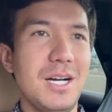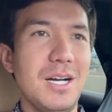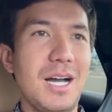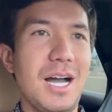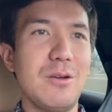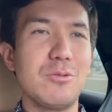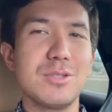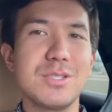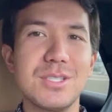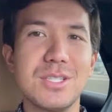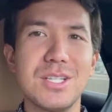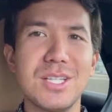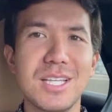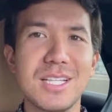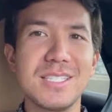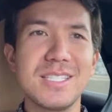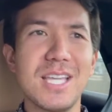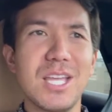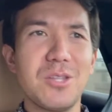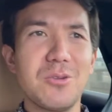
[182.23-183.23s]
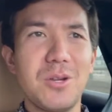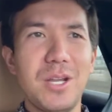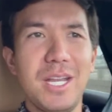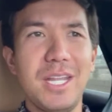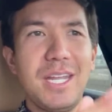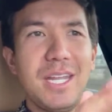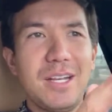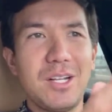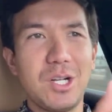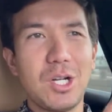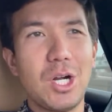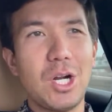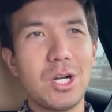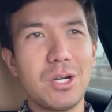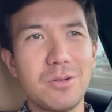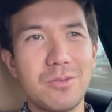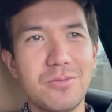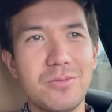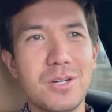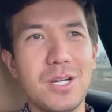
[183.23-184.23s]
I was still accelerating and a car
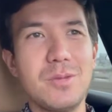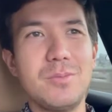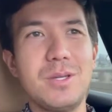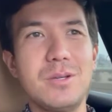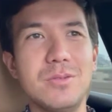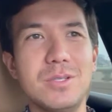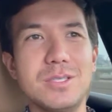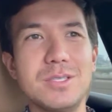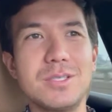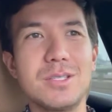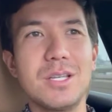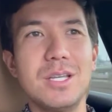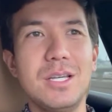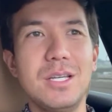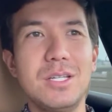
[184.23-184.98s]
in front of me was